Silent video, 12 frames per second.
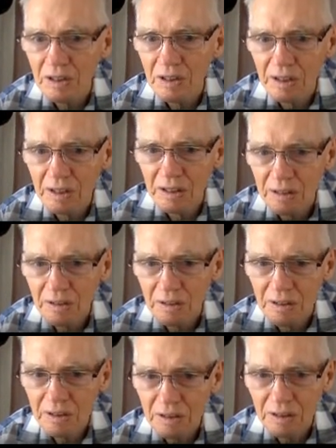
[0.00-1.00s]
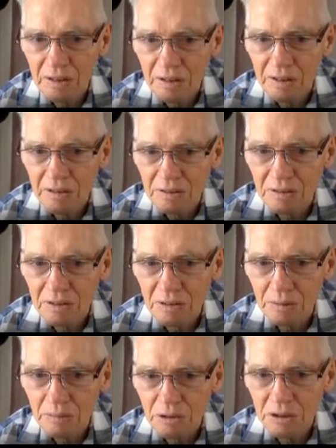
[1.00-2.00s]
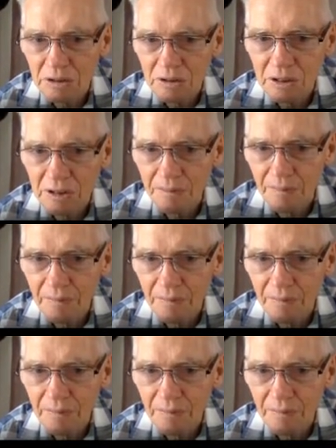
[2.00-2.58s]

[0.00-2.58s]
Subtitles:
And I can stop sharing.